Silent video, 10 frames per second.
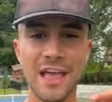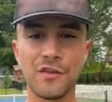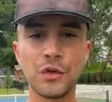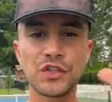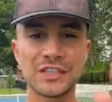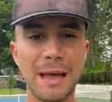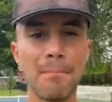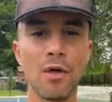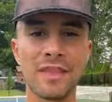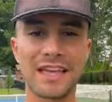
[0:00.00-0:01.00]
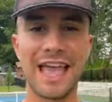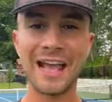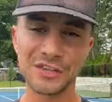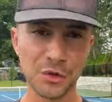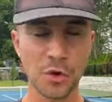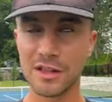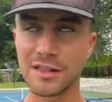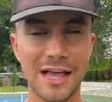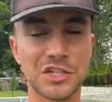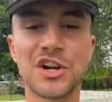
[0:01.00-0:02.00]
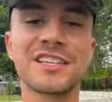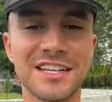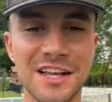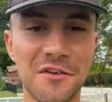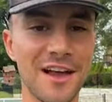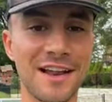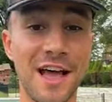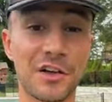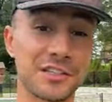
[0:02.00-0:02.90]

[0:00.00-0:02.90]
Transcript: If you step on the gas or the electricity right now,